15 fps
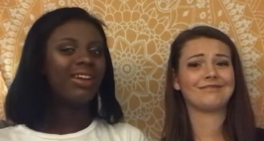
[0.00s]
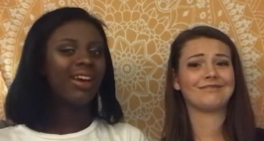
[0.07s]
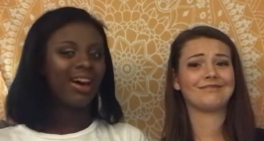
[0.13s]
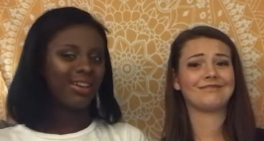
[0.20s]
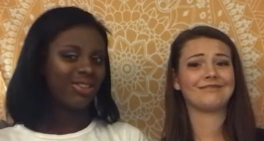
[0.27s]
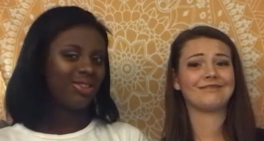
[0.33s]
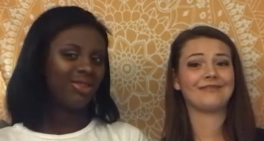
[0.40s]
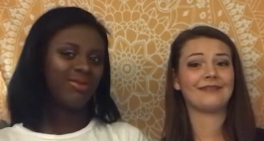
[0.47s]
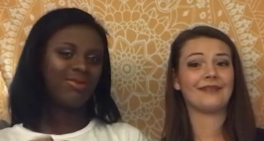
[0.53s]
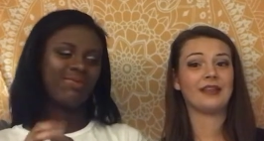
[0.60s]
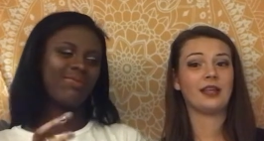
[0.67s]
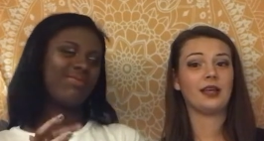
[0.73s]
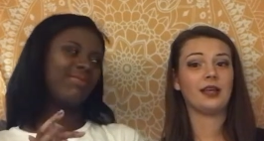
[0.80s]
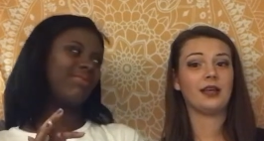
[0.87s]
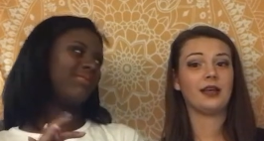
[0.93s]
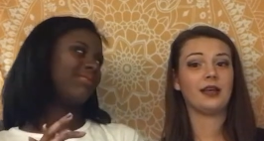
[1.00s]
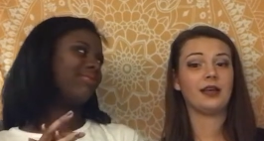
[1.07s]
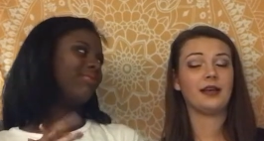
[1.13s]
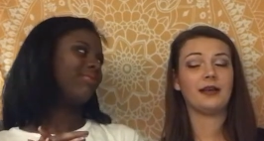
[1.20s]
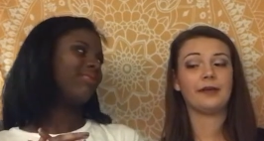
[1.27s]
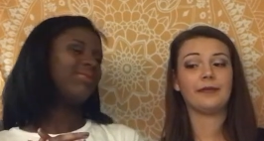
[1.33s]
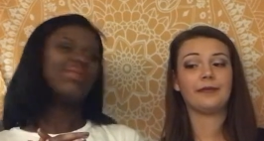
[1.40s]
Speaker 1: not to.
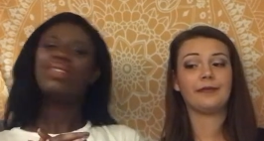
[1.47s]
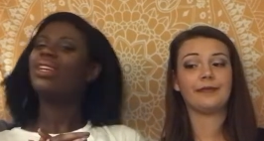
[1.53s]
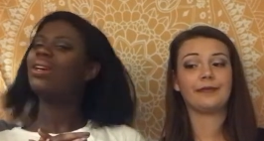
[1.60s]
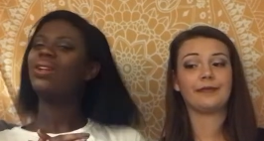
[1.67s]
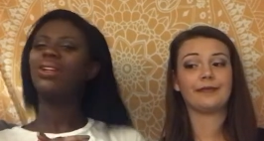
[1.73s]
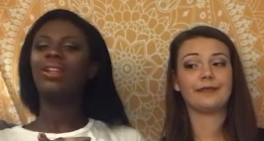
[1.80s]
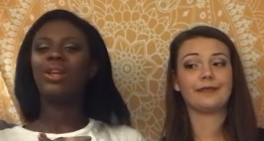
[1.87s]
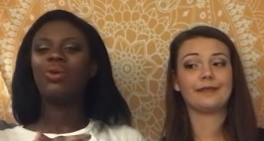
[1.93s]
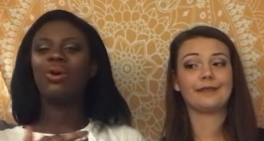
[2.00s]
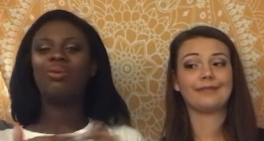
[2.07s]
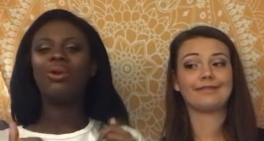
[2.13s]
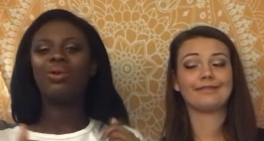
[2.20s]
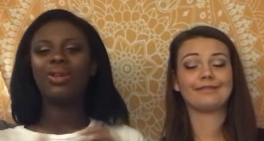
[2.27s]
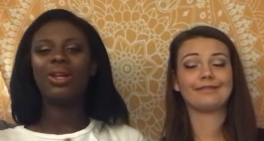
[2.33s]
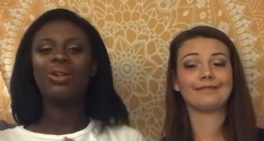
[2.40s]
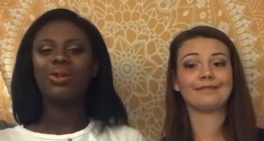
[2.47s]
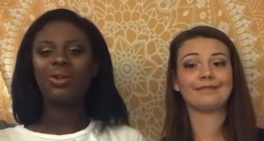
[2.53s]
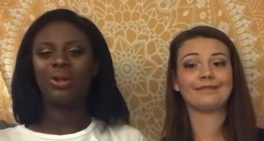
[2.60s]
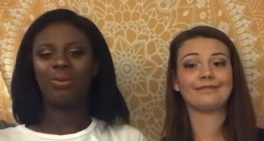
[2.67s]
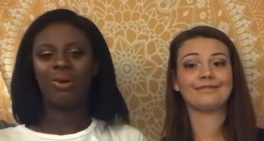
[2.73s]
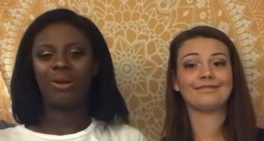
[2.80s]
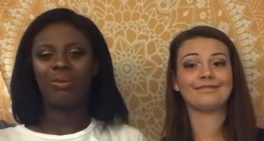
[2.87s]
Like we're moving into an
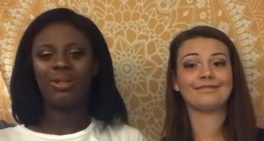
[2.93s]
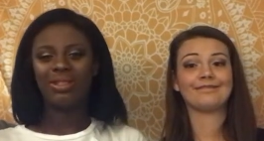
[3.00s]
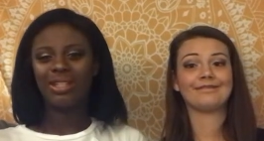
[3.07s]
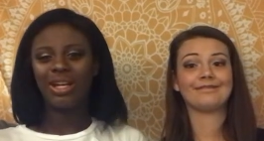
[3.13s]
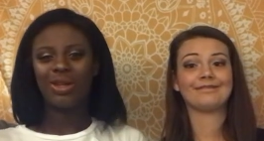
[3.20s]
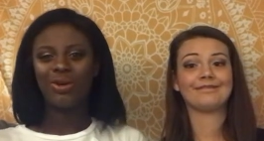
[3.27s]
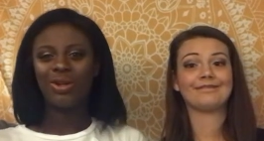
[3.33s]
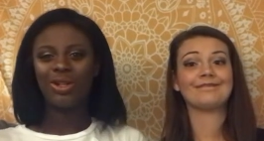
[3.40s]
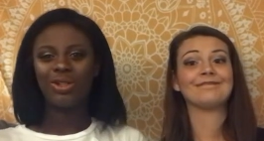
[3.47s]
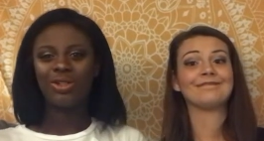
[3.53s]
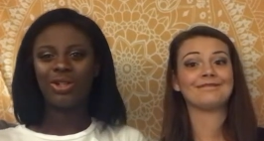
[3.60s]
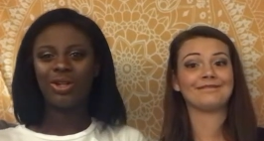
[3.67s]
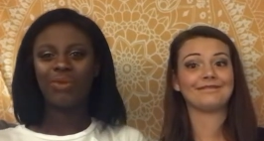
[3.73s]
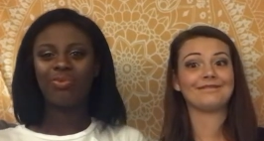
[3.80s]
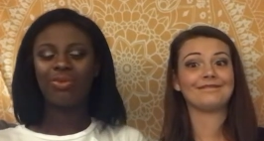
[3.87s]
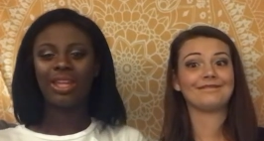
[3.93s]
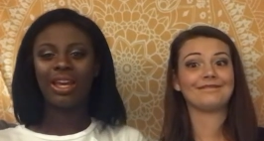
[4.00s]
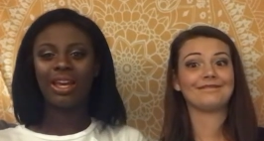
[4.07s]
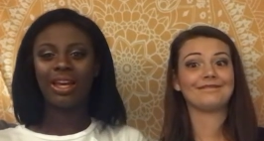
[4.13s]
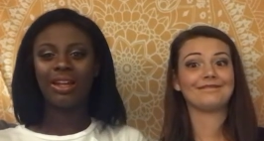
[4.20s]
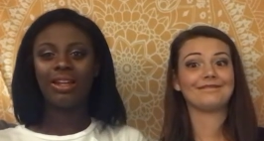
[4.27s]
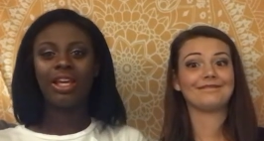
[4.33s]
apartment together next year,
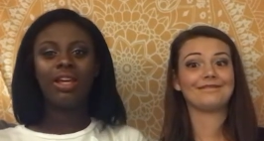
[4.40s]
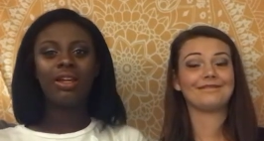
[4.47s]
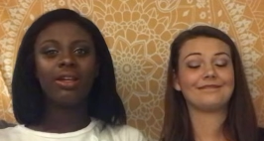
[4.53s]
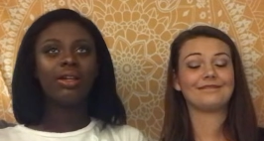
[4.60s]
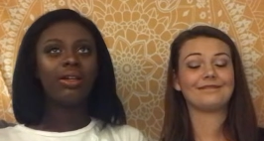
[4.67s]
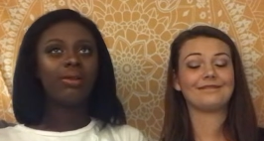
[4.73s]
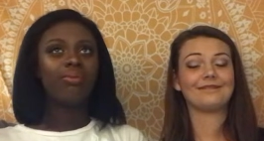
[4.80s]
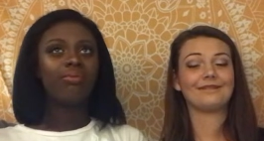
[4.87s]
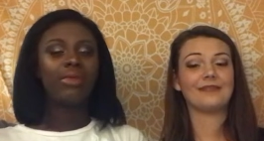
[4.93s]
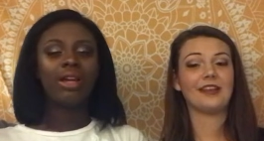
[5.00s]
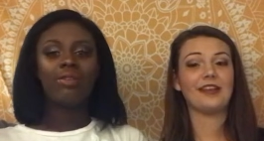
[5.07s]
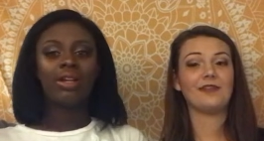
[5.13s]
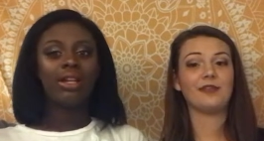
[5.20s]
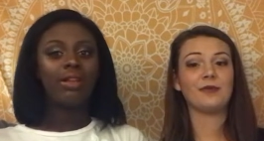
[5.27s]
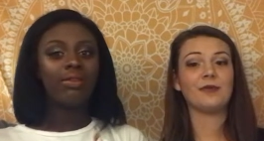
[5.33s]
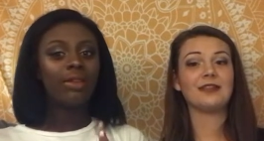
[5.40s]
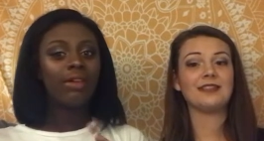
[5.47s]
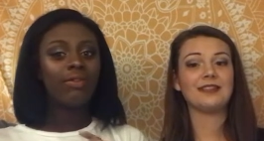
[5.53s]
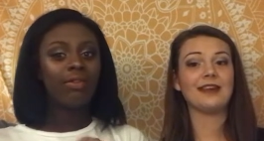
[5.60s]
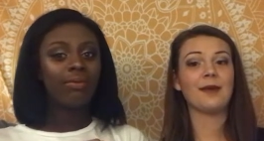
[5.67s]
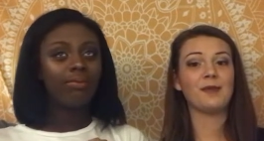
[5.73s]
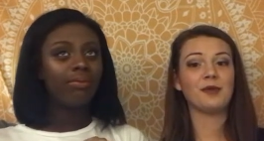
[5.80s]
and if everyone's any,
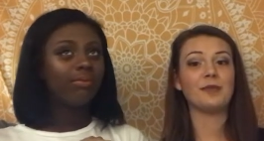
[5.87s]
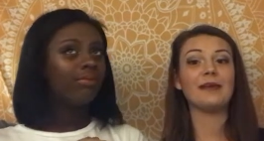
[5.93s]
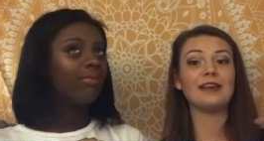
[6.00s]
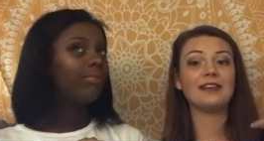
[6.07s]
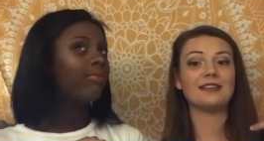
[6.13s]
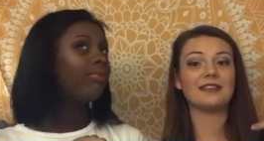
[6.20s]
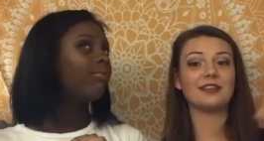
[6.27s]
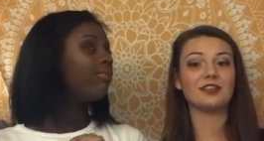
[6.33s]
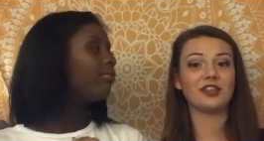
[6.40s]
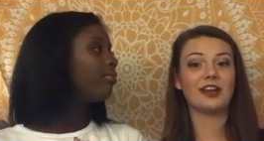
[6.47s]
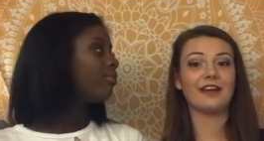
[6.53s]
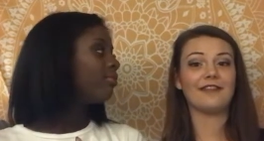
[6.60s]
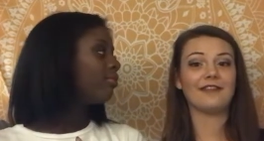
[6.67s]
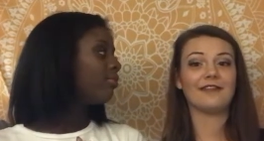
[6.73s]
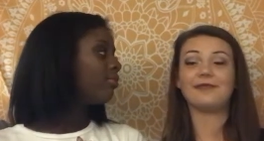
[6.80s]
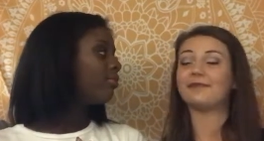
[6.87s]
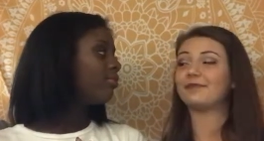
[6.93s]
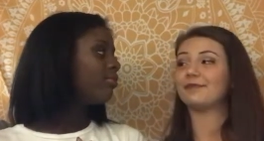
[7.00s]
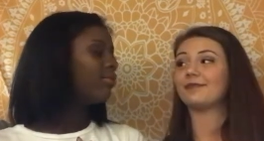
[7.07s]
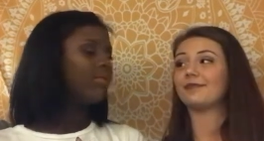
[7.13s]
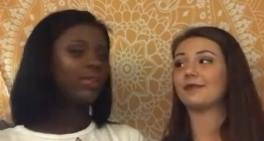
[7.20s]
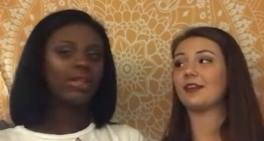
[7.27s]
if, named
Speaker 2: me as the chef
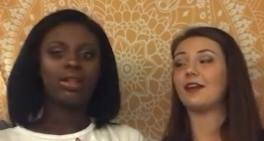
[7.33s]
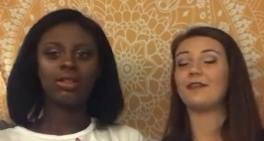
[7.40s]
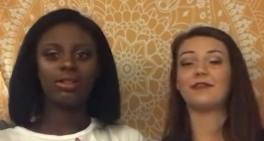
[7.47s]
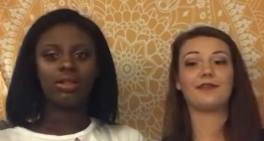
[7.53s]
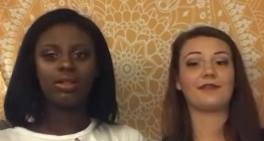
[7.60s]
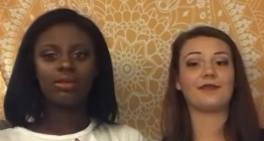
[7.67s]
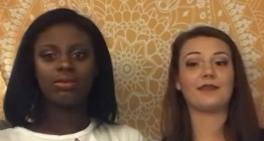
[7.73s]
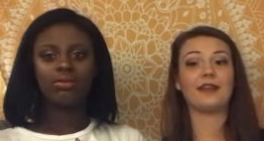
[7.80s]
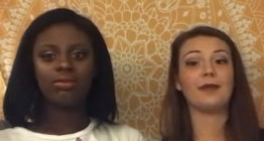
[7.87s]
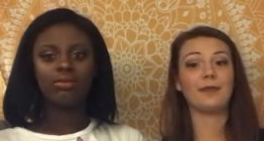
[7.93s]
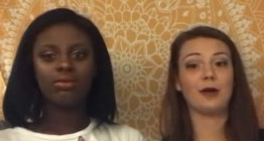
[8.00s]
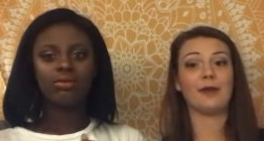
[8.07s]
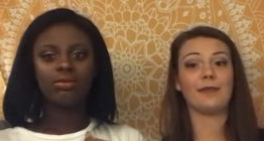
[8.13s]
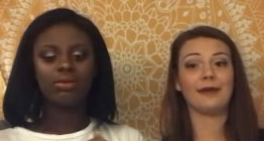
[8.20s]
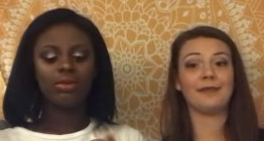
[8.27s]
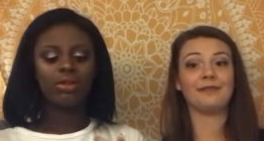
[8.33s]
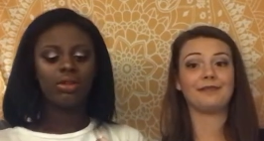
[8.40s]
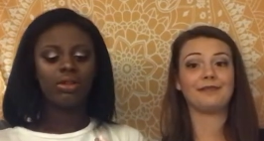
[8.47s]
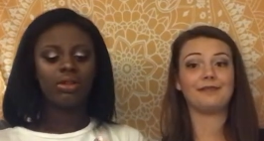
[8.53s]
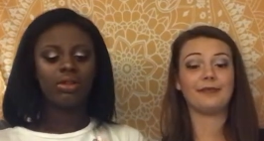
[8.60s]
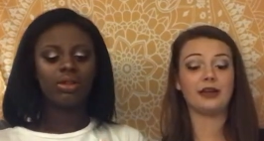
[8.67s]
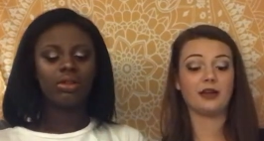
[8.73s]
of the apartment
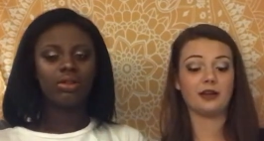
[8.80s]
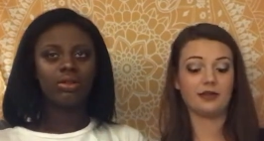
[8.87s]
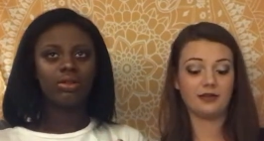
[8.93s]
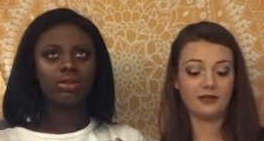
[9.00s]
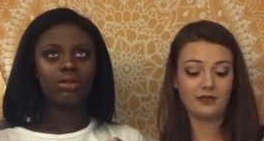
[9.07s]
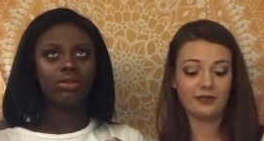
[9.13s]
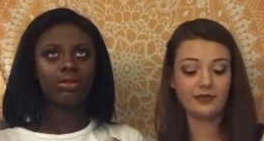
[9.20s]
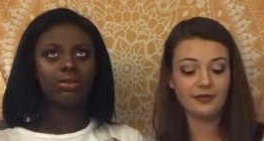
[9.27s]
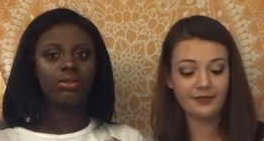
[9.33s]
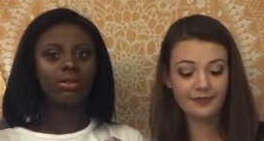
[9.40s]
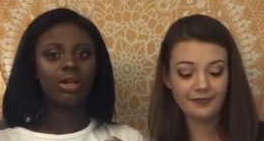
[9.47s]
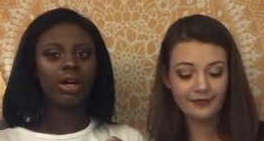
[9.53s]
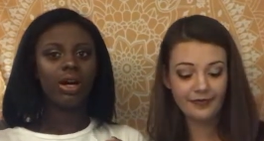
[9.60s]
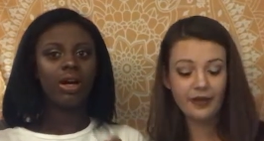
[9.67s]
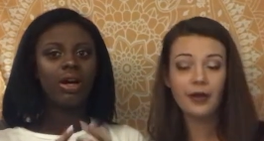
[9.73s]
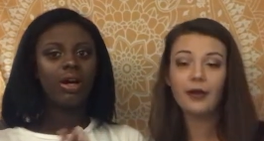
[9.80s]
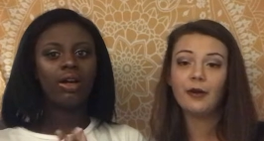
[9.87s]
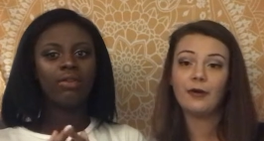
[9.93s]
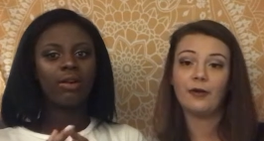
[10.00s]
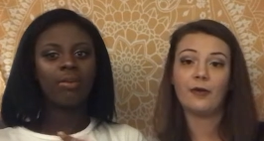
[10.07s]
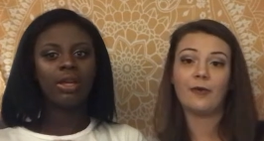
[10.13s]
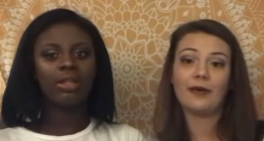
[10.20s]
because
Speaker 1: if
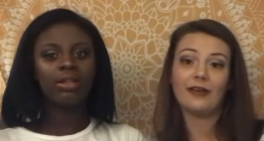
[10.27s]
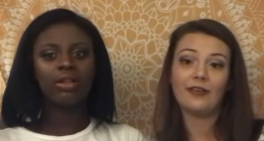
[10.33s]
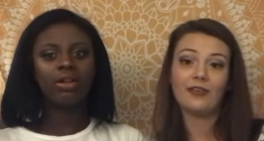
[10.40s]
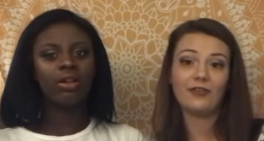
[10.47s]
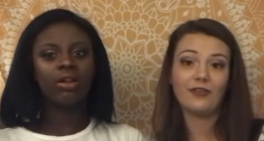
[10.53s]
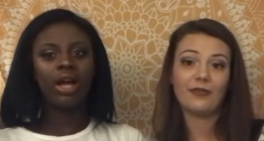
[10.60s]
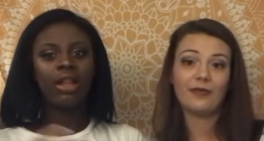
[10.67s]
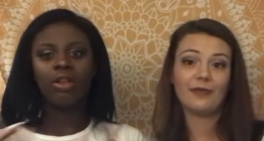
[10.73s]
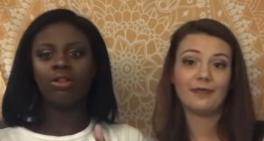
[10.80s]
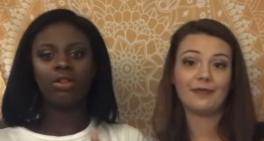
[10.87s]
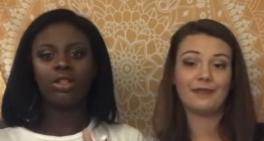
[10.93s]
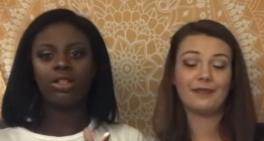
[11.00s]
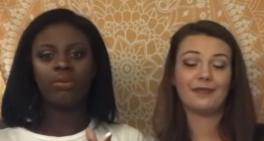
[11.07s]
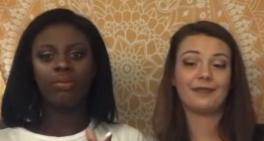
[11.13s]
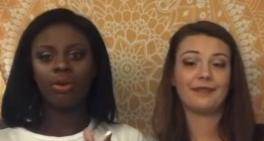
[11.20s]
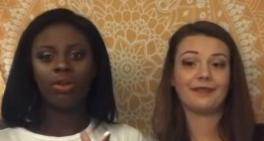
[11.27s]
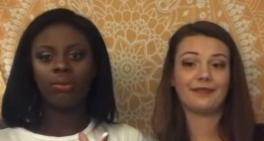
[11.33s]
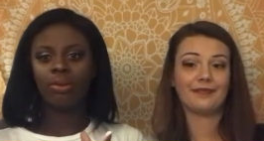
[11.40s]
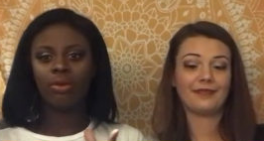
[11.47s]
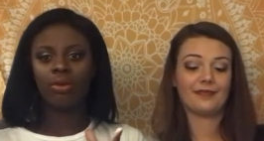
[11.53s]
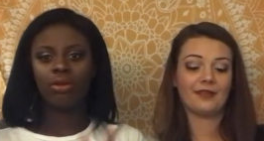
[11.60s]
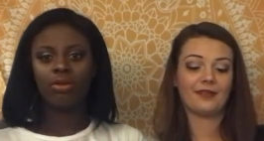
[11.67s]
no I make cereal, else. I literally spill the
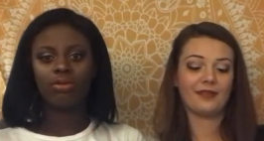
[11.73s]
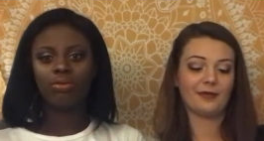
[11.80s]
milk.